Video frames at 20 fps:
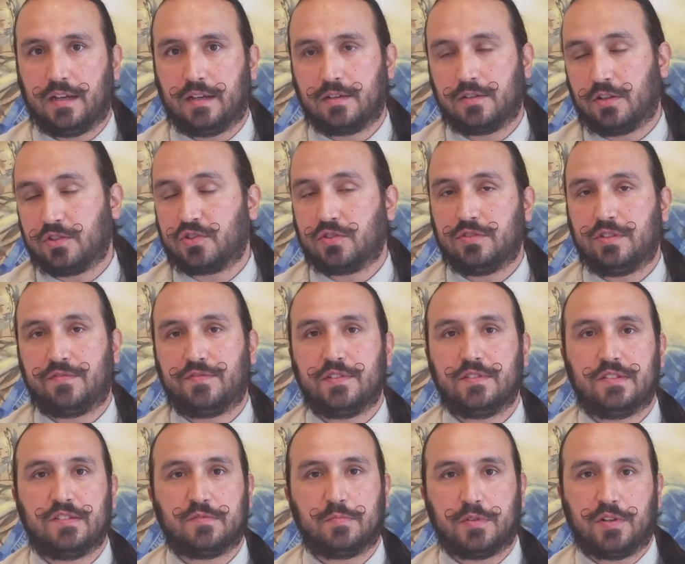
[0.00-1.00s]
cultural
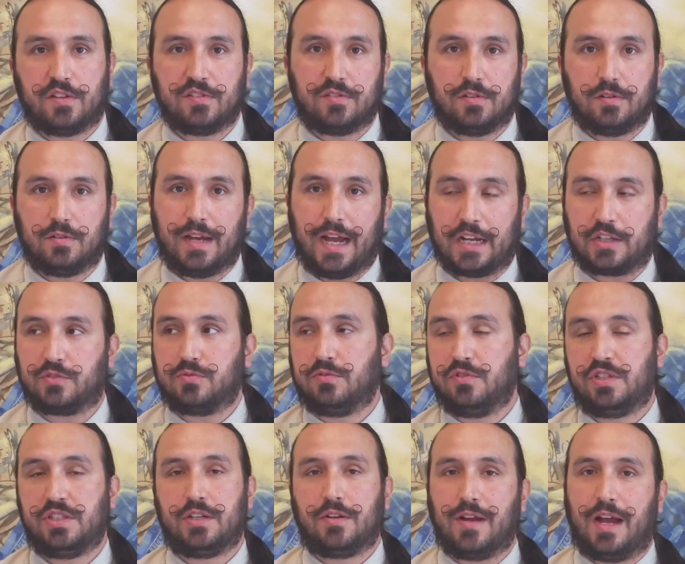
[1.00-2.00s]
differences, but also actual
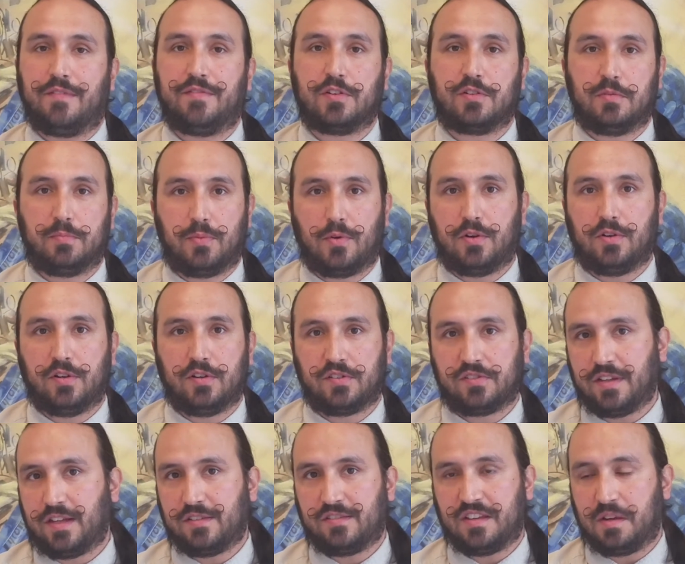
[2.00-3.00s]
geographical borders
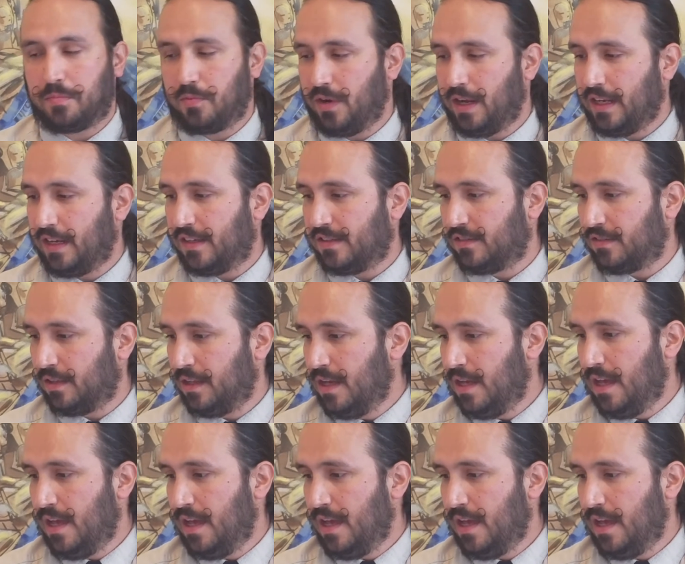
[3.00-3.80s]
that separate us.